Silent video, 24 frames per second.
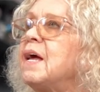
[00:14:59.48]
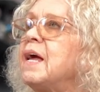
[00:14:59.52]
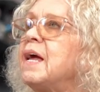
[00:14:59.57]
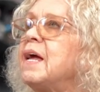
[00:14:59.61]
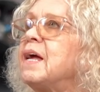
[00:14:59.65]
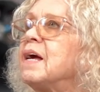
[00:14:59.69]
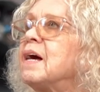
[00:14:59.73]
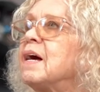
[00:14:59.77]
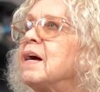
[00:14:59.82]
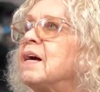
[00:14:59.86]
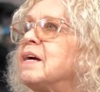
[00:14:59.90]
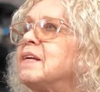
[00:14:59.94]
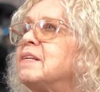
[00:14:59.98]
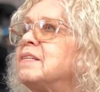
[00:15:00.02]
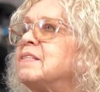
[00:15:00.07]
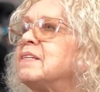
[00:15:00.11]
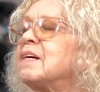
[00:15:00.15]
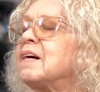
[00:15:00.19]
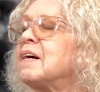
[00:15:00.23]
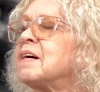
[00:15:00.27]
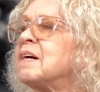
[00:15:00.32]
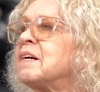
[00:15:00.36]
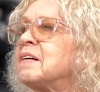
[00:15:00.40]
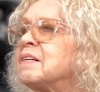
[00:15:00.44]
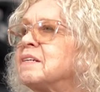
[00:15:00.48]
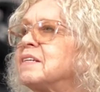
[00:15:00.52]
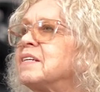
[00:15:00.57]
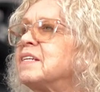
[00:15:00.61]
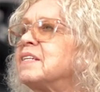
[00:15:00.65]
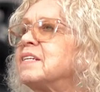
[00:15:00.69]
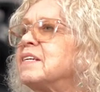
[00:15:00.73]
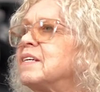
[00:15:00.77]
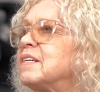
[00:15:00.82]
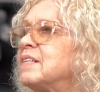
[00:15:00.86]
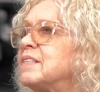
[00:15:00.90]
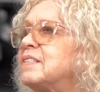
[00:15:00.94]
and uh,
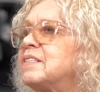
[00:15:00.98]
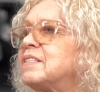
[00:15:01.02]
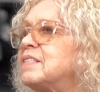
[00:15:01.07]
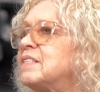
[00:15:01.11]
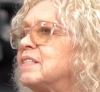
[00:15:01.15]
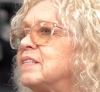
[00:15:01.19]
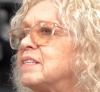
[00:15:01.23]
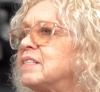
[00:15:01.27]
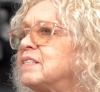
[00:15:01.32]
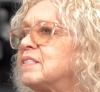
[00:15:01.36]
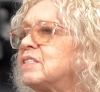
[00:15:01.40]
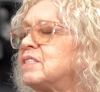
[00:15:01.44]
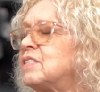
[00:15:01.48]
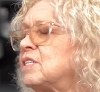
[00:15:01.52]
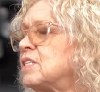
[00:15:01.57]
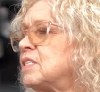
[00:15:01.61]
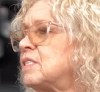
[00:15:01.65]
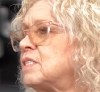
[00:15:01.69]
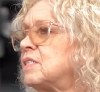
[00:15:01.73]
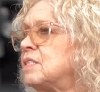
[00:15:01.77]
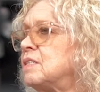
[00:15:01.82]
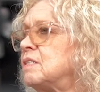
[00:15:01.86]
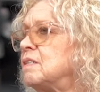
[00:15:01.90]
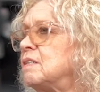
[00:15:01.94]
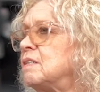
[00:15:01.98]
it, it's it's just